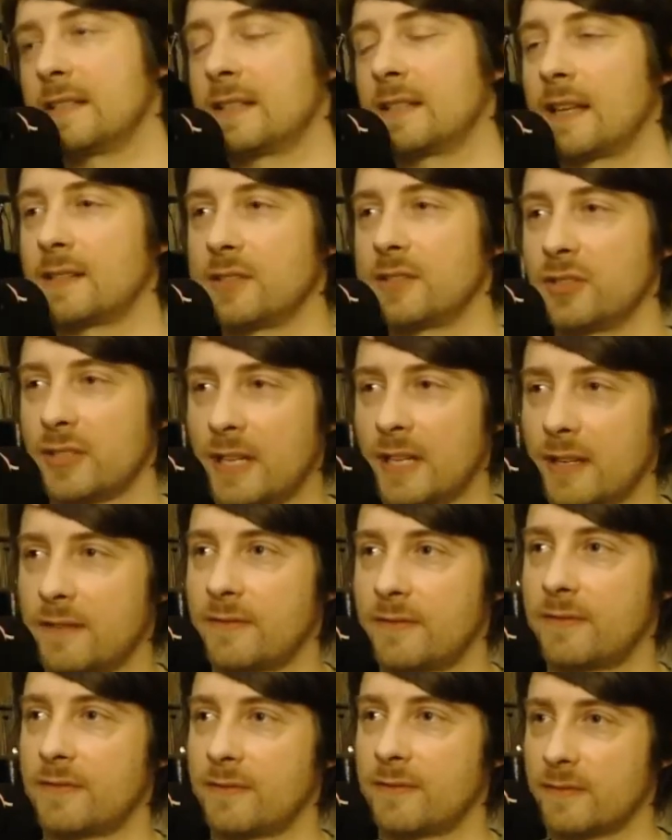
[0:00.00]
says she's out
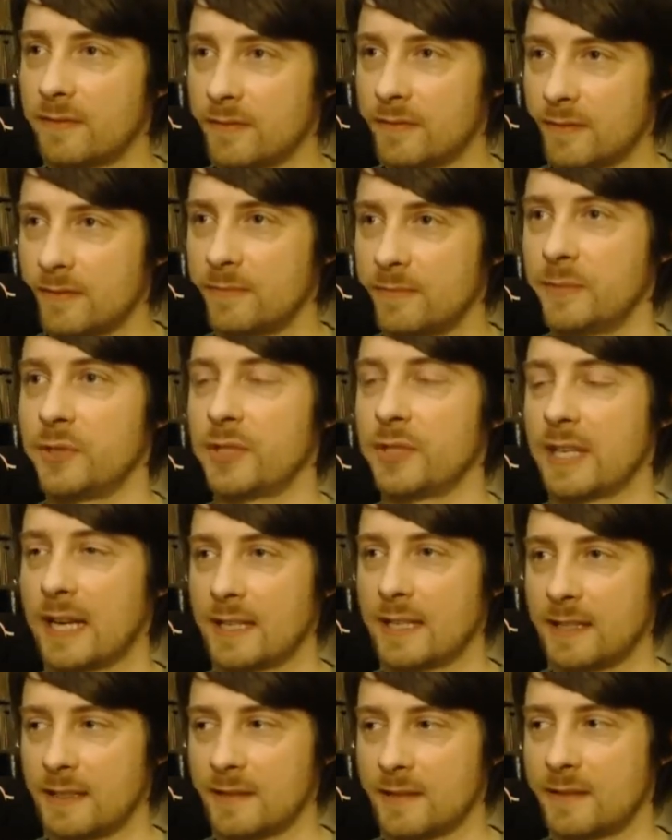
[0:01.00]
of music
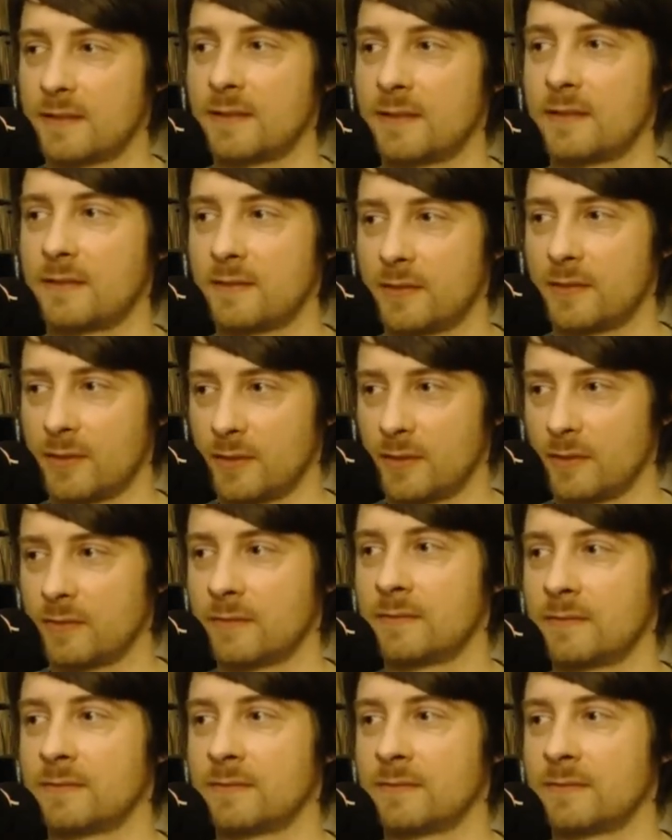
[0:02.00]
ideas, so